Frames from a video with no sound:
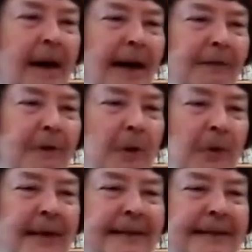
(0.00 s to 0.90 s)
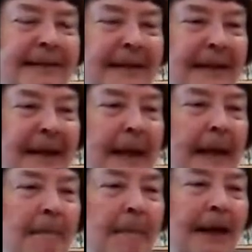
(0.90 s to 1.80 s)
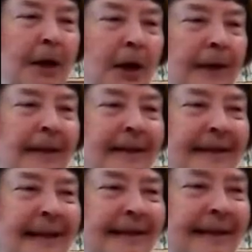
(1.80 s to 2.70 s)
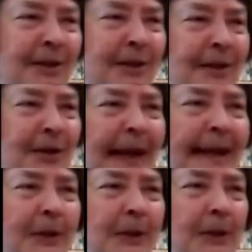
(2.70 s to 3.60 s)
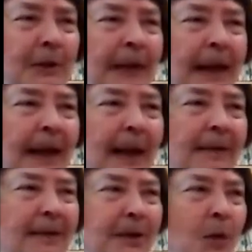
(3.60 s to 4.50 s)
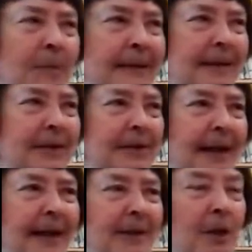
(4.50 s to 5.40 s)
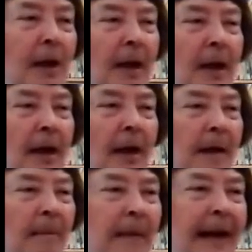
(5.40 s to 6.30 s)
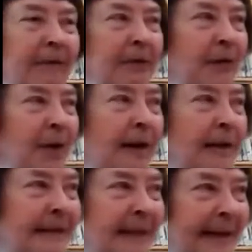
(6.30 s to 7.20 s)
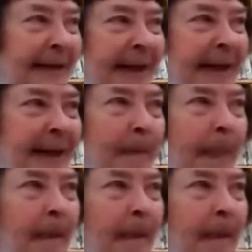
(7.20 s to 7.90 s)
I grow this, my garden is at such and such a latitude, the slope is such and such, my average frost, da, da, da, da.